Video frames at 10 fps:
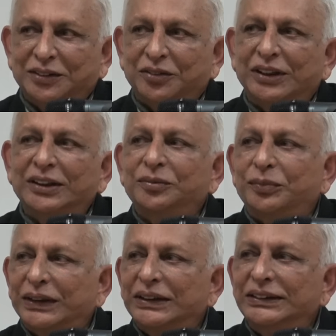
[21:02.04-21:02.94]
the
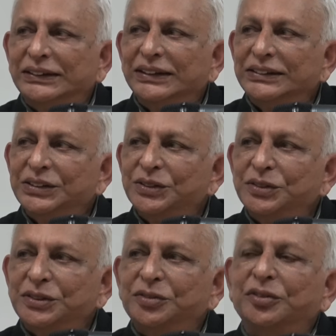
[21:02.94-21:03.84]
word Prakriti is
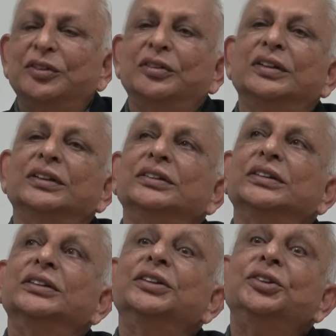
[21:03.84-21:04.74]
used for
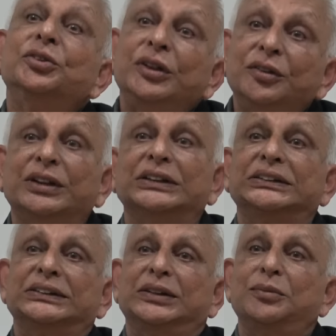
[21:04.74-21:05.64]
the universe,
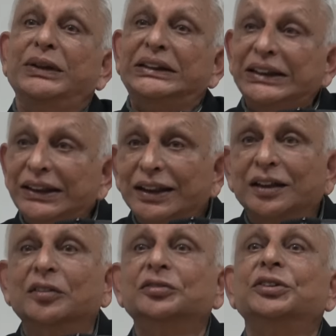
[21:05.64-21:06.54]
the
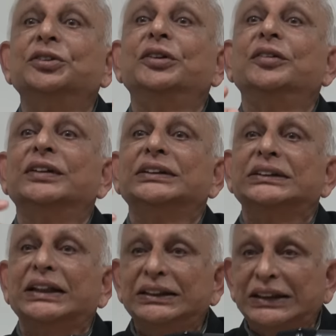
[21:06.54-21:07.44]
material of the universe,
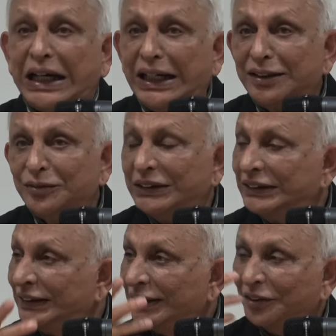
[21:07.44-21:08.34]
the entire
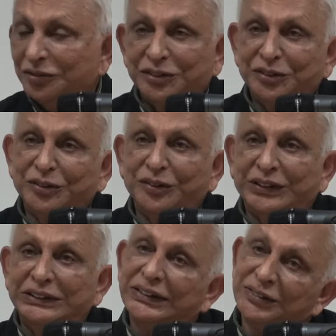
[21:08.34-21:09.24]
material of the
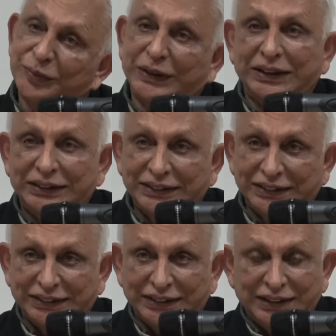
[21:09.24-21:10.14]
universe is
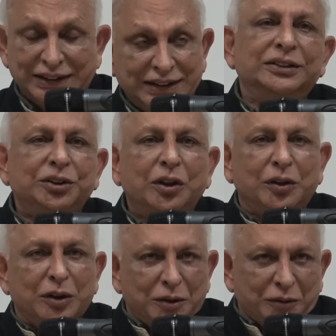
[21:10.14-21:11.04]
Prakriti. So,